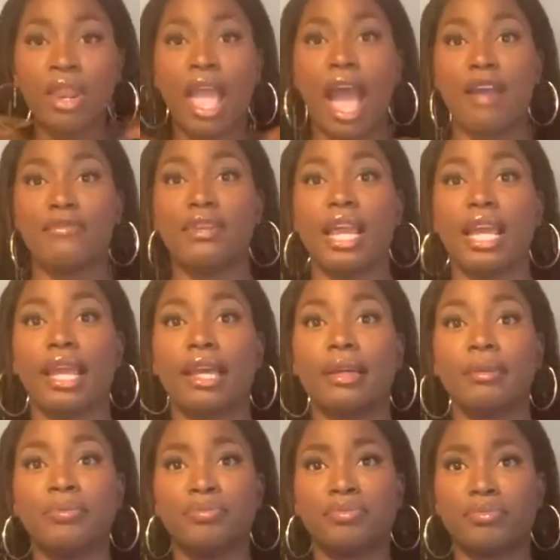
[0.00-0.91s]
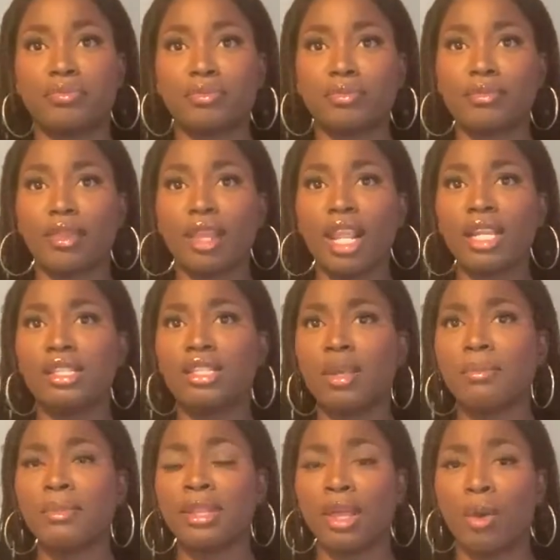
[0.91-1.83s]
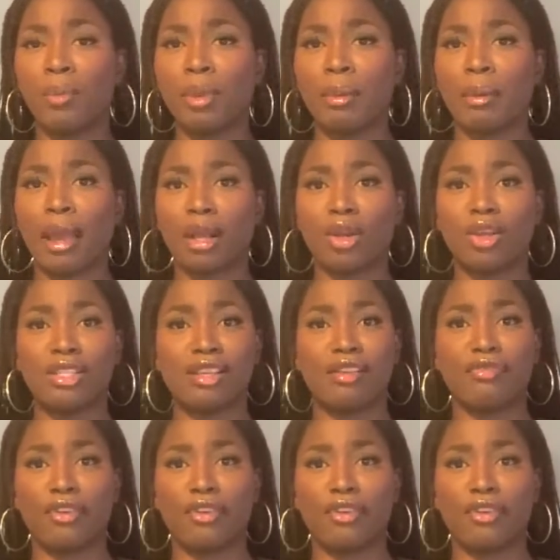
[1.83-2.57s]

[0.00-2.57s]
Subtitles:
I feel like it's something that will be in my closet